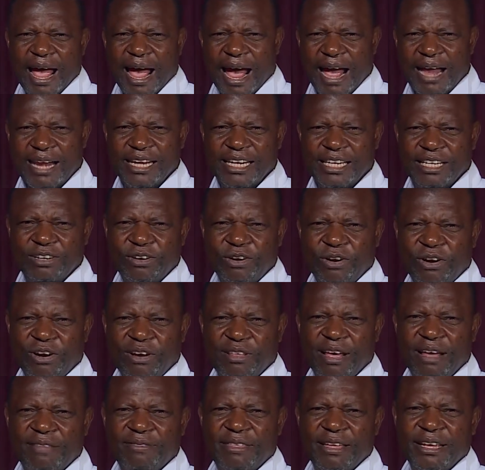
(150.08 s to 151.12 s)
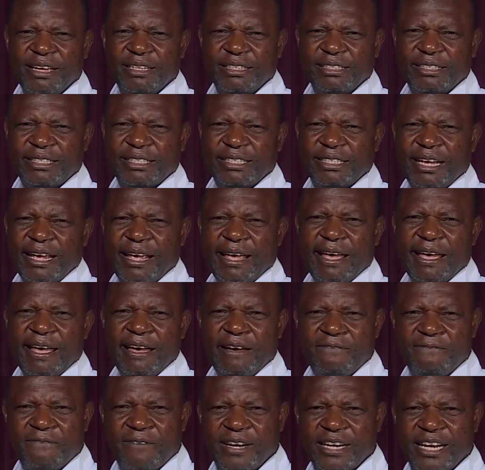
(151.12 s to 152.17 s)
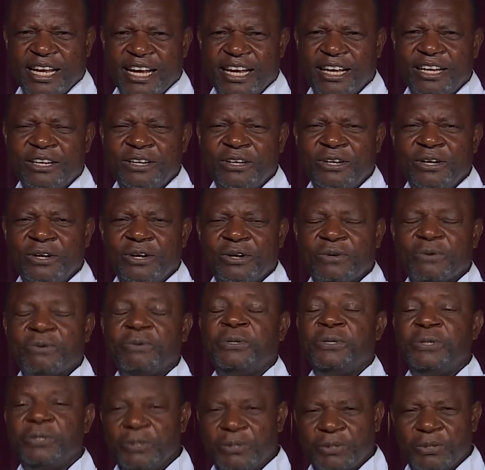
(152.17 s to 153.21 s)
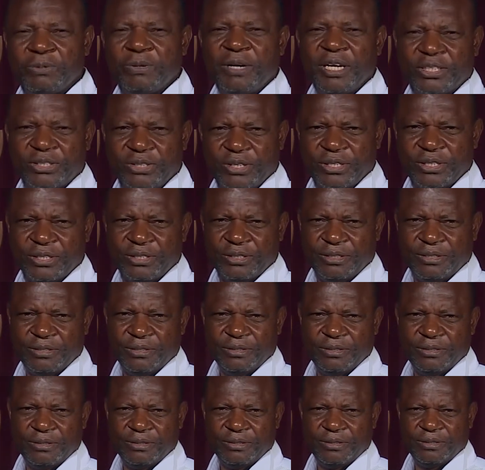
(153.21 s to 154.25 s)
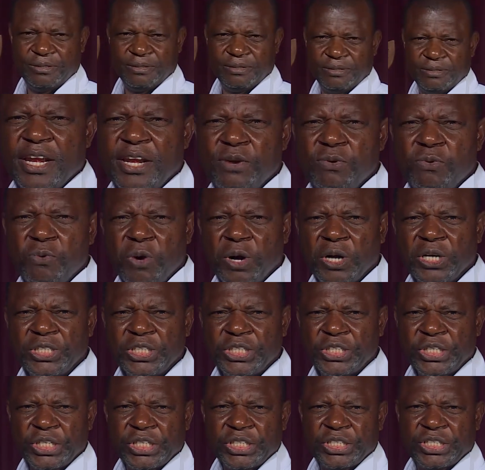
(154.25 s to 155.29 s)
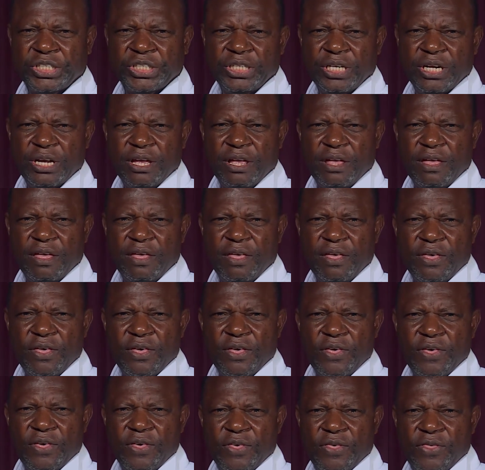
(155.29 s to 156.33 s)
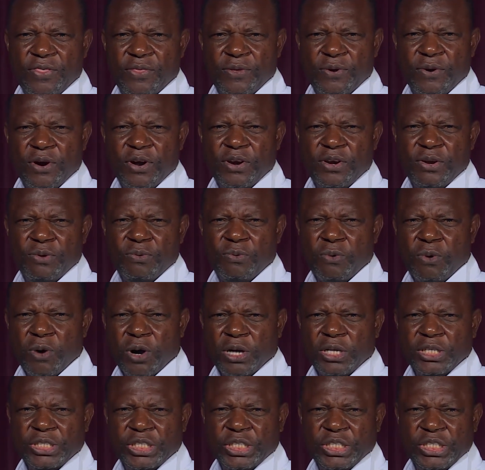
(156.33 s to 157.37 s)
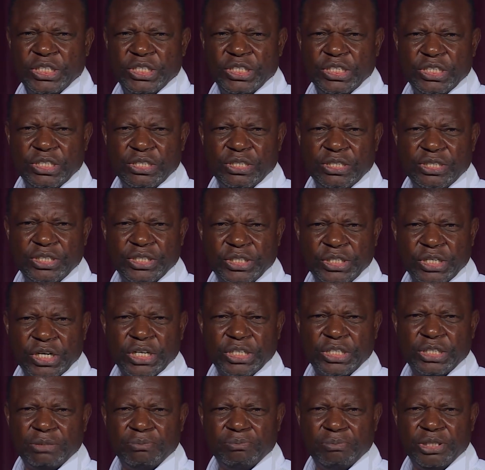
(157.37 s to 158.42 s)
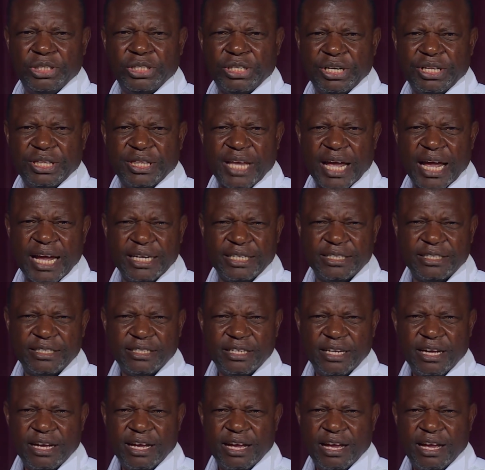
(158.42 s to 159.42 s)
and in other things a father could do to a son. The World Church, through the World Church Mission Tithes,